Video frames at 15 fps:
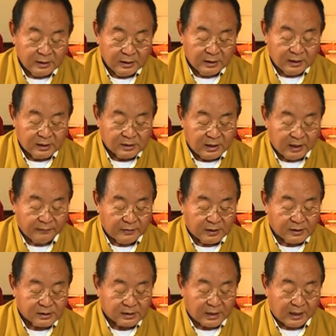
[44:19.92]
in his left a
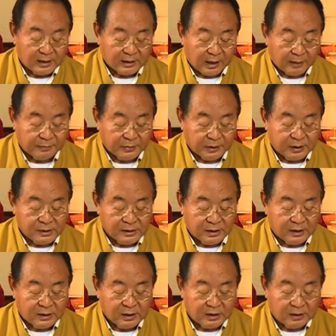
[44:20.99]
skull cup
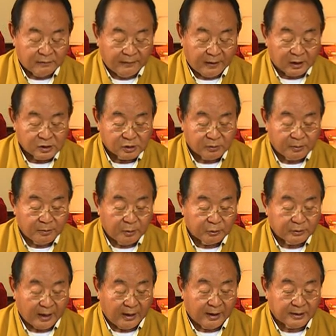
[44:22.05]
containing the vase of
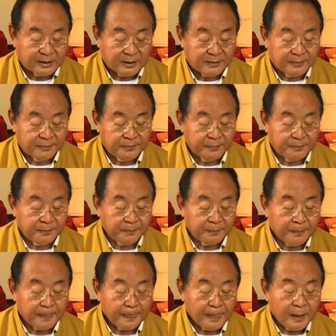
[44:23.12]
immortality.
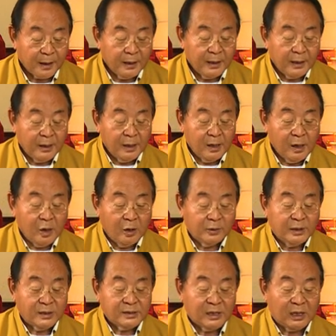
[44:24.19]
On
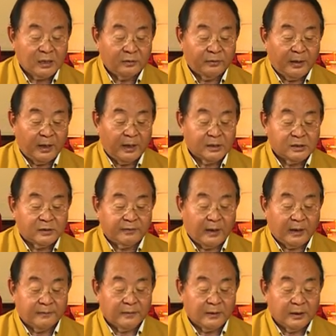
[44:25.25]
his head he wears the
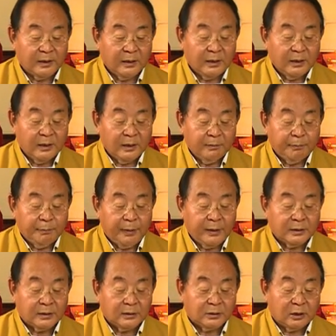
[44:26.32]

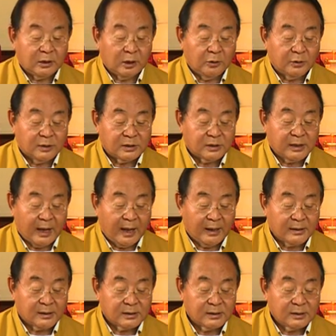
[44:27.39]
five-petaled lotus
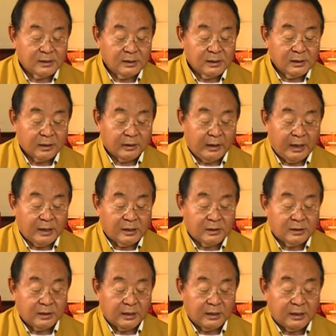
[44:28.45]
hat
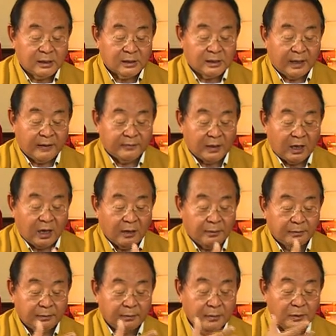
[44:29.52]
cradled in his left
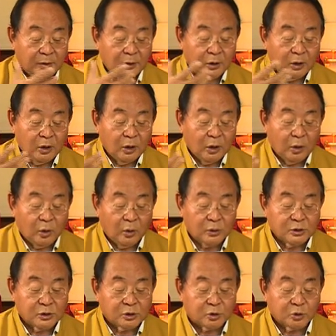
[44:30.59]
arm,
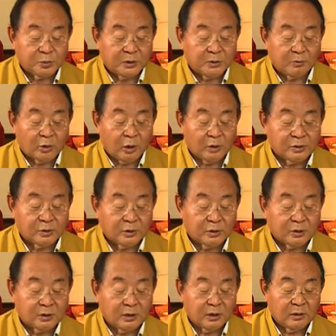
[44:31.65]
holds the supreme
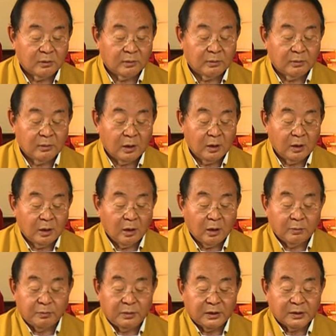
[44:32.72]
concert
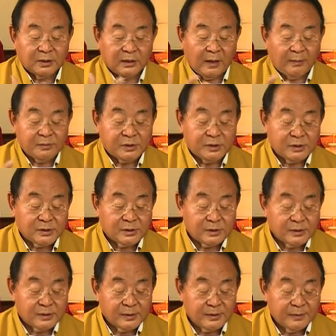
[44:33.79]
of bliss and emptiness.